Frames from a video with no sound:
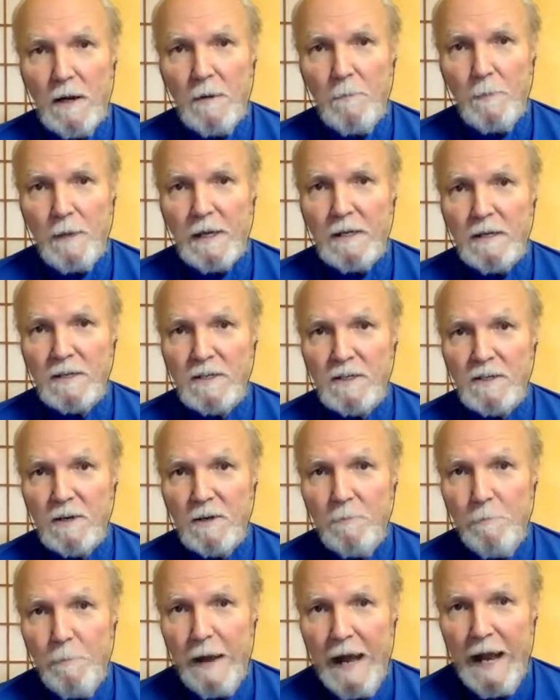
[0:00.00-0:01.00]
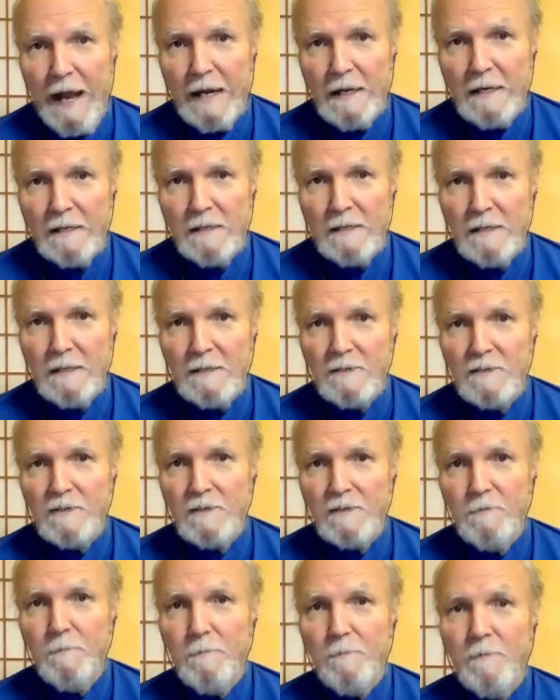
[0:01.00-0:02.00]
because our
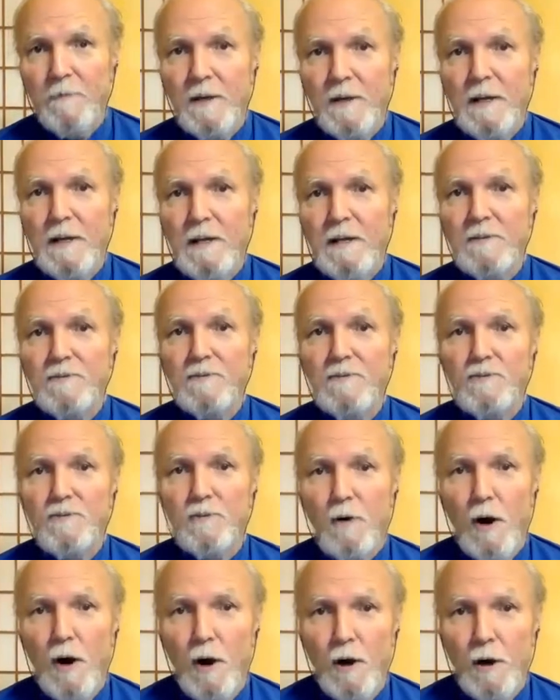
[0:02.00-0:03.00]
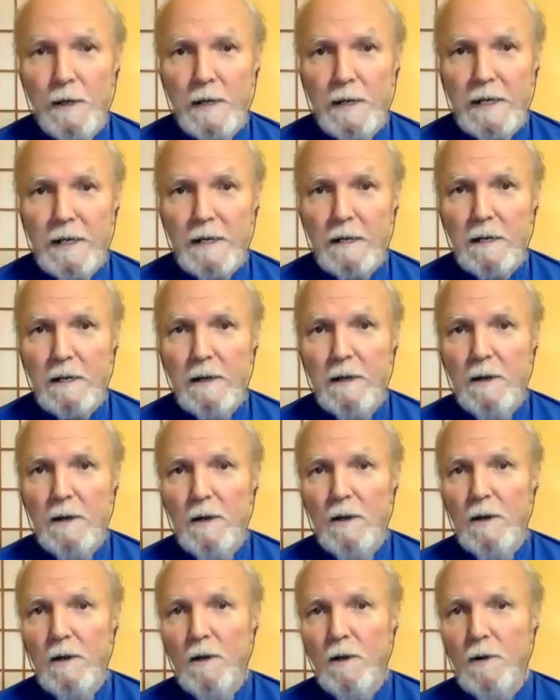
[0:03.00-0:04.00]
magnetism is drawing
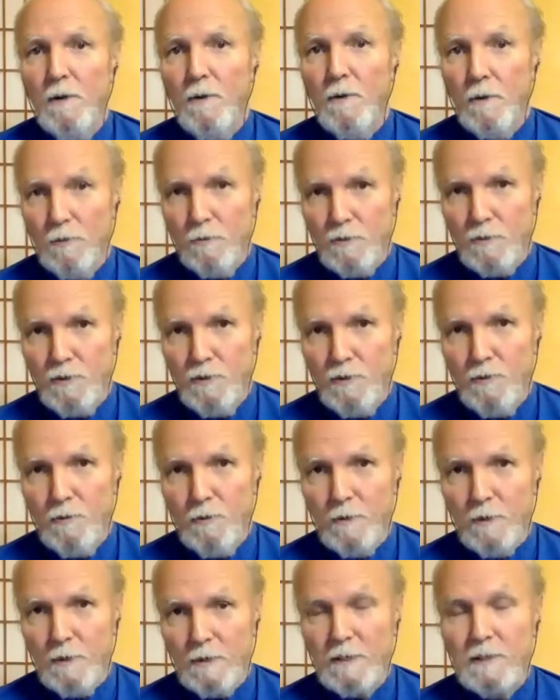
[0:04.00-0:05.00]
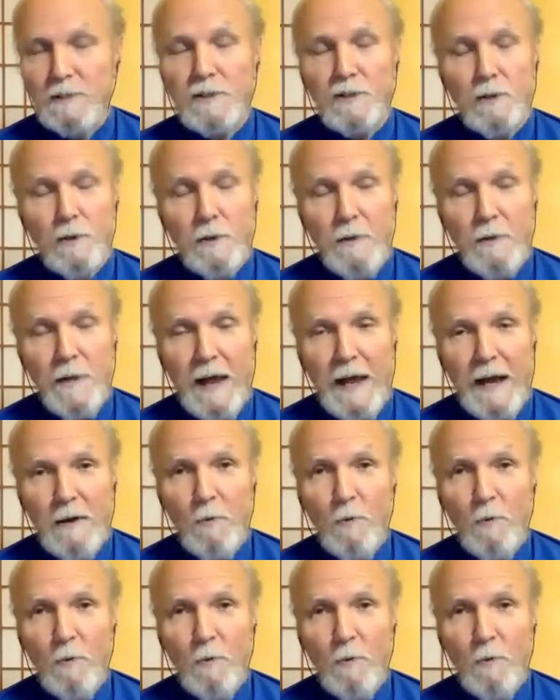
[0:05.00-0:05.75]
those to us. And so in that